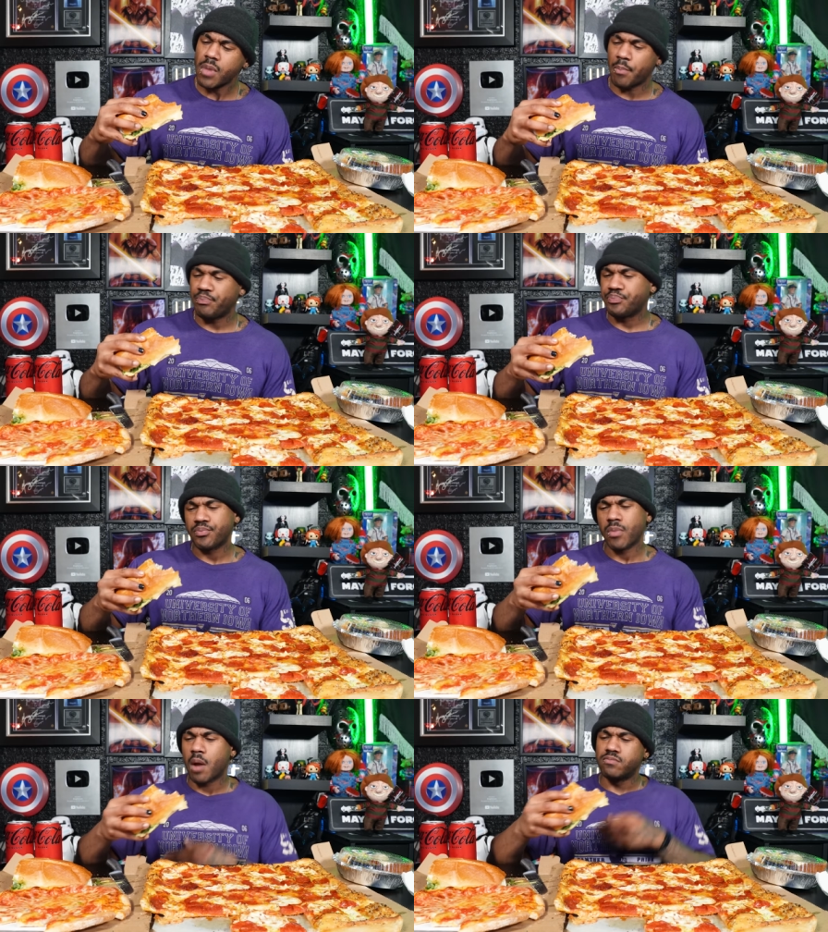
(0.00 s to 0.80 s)

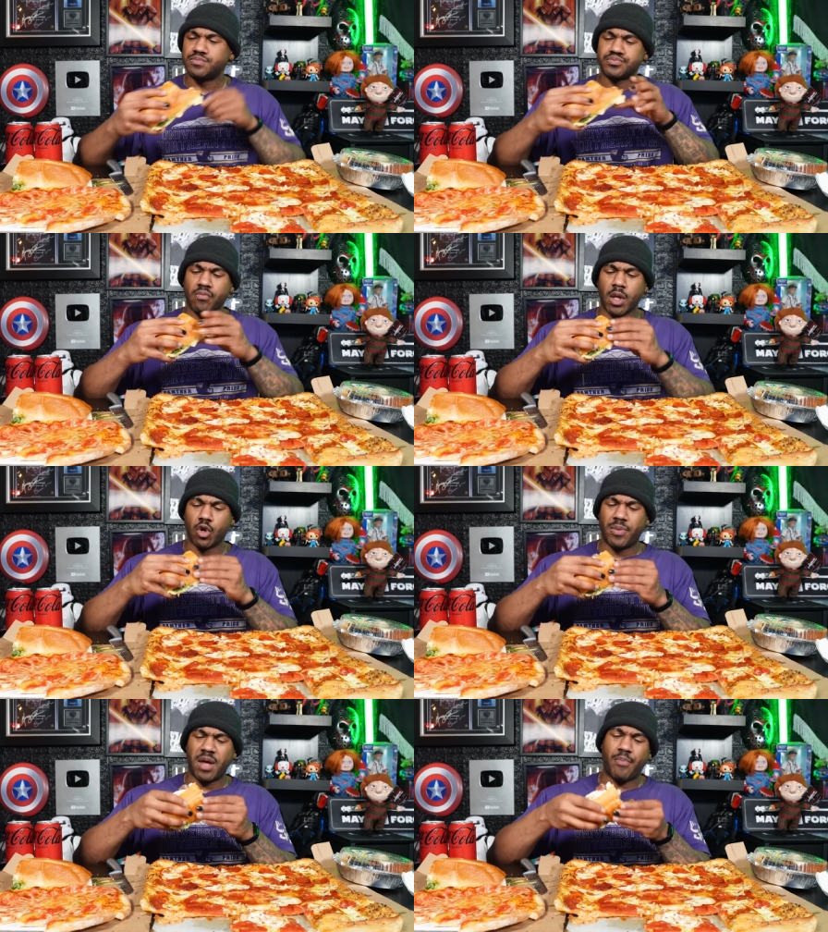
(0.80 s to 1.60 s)
A
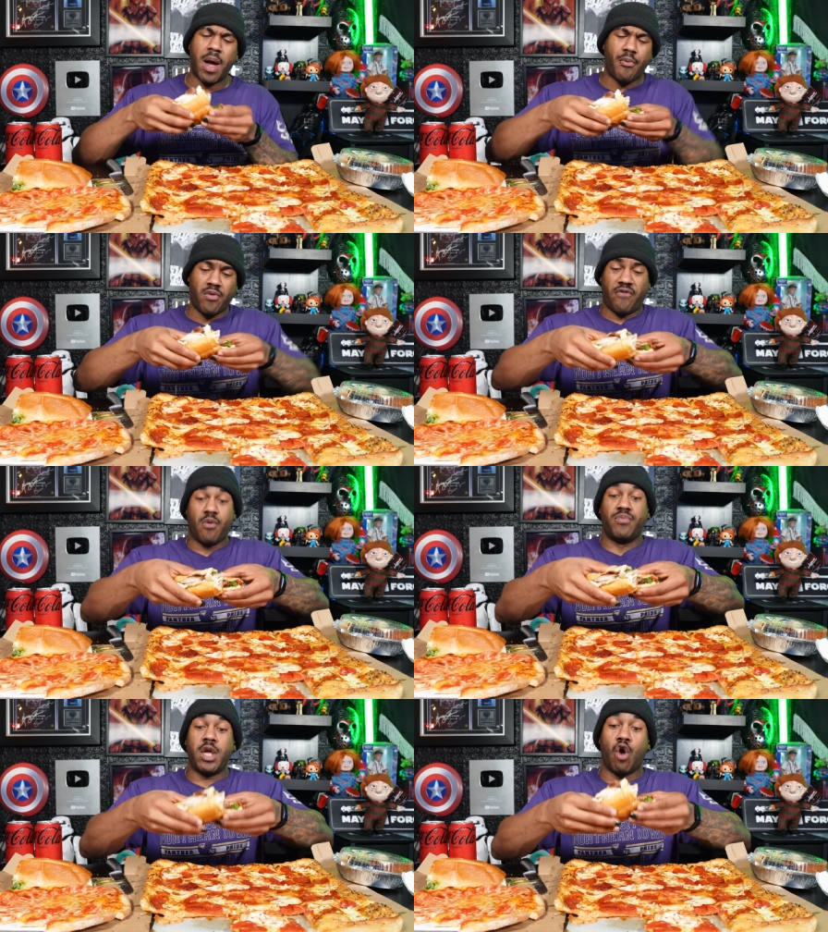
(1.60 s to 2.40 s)
little bit of that peppery
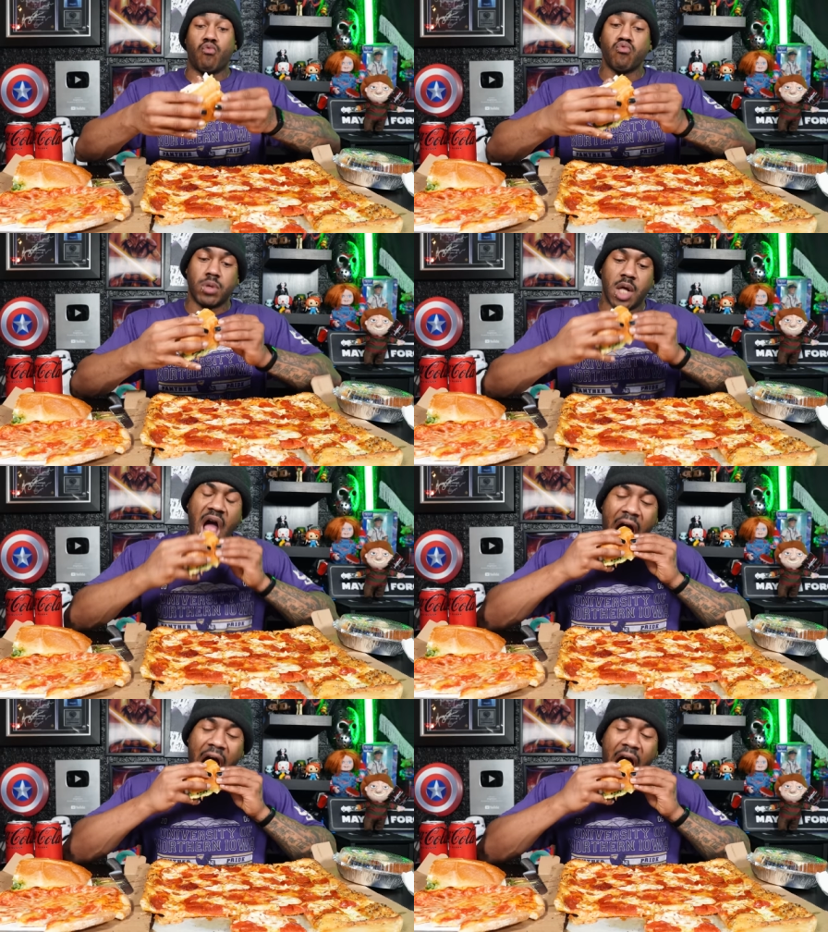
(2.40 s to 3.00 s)
from the arugula.